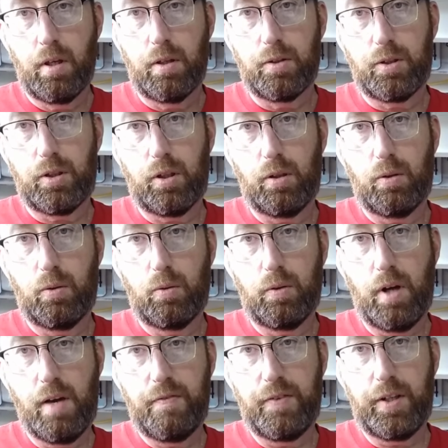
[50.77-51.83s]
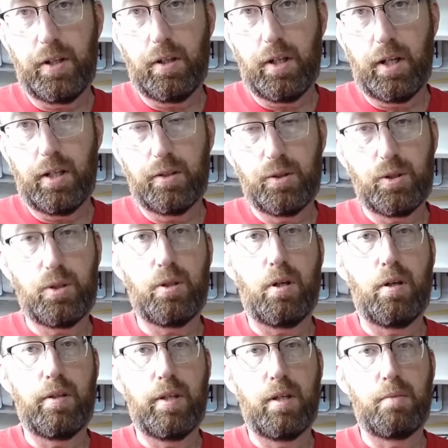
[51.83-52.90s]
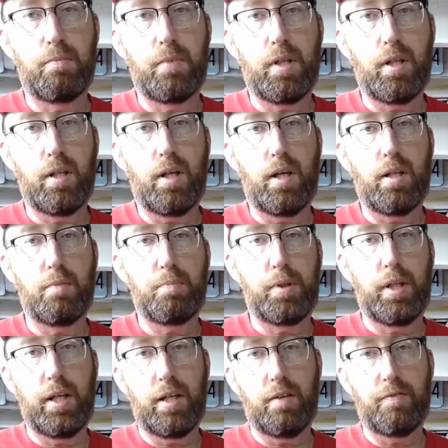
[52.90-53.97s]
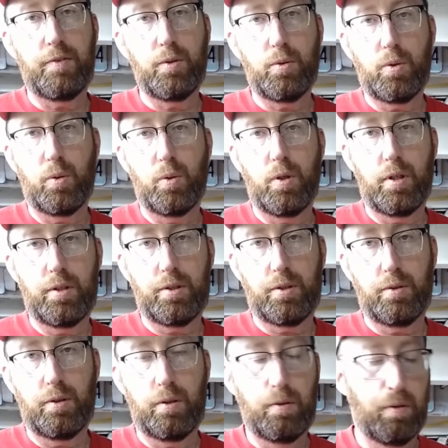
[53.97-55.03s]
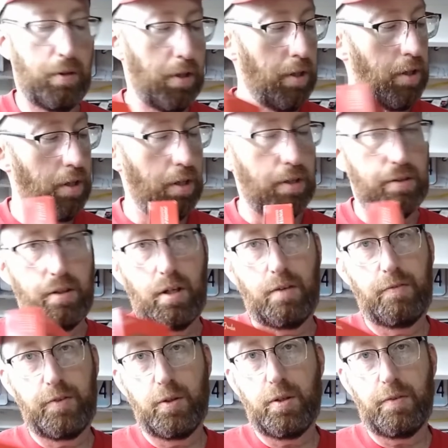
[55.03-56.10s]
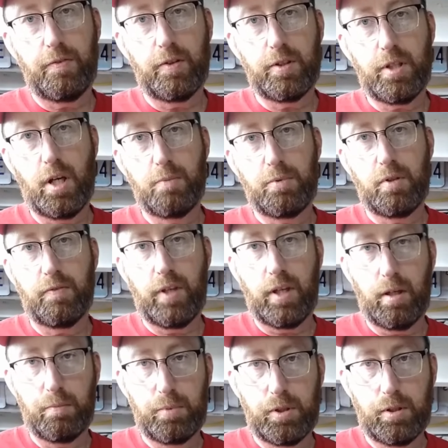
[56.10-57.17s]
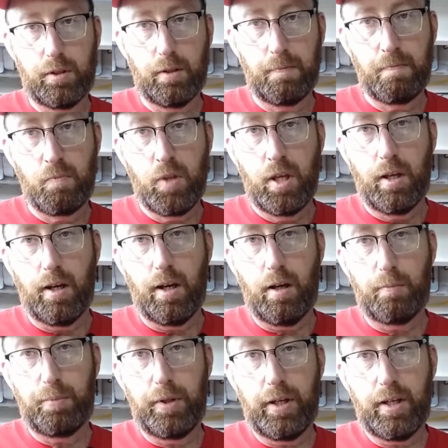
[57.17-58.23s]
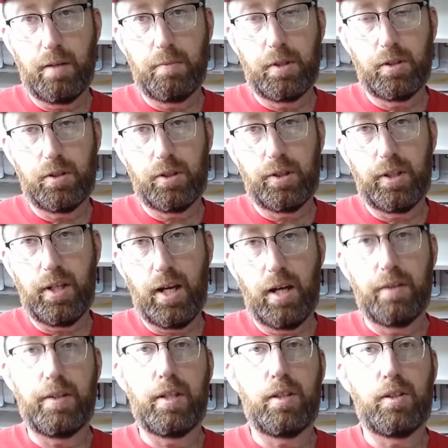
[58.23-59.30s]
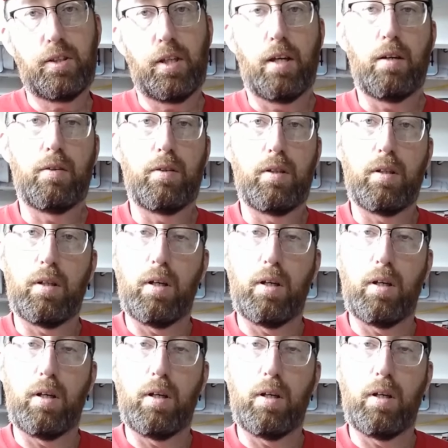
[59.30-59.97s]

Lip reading: So I figured I'd install them and I'd play a few chords through a few different types of amps. I'll play them and see how they sound,